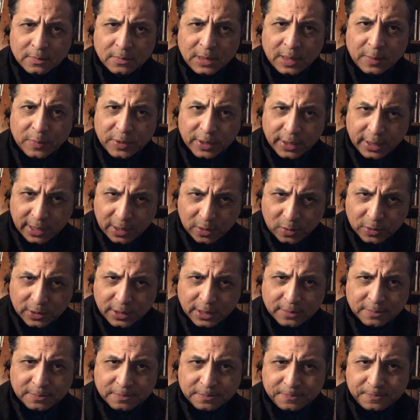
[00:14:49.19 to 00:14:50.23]
People that killed
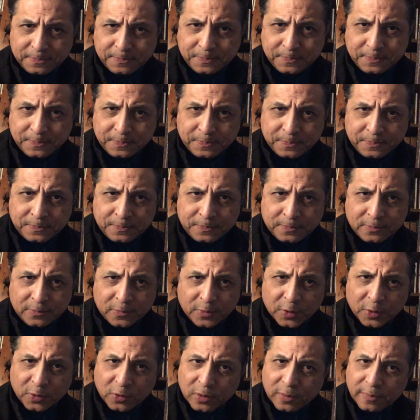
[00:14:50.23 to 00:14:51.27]
him
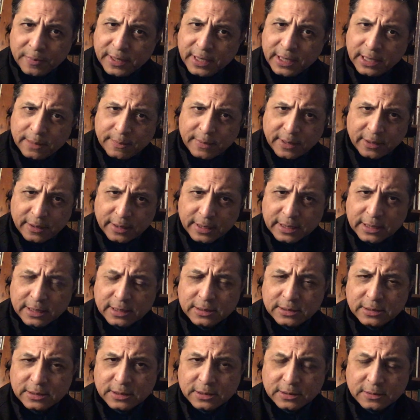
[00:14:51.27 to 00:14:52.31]
were European Americans.
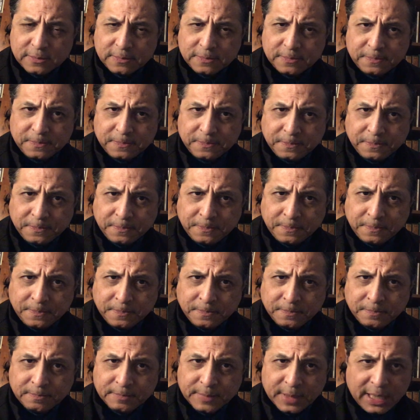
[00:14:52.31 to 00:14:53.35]

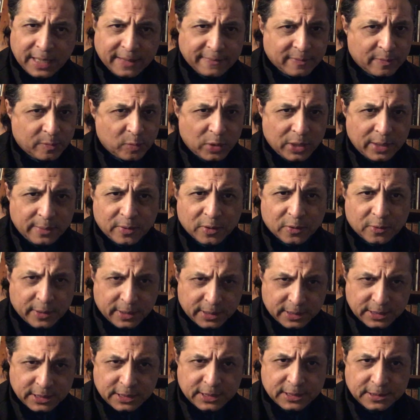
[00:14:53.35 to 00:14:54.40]
Many of them were
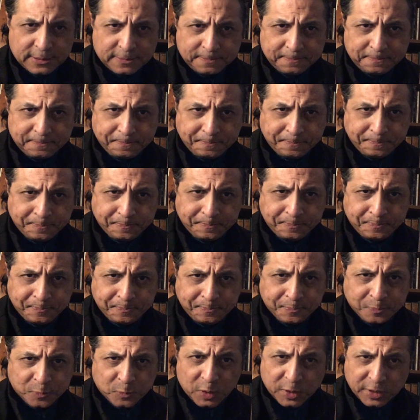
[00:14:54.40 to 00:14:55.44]
immigrants,
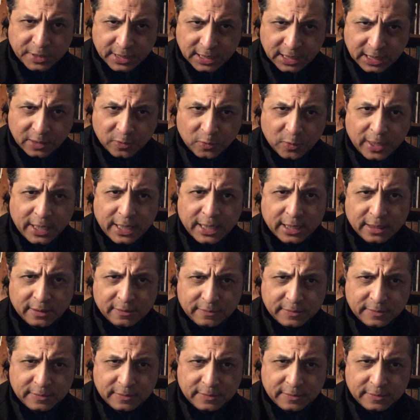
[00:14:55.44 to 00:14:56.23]
recently arrived.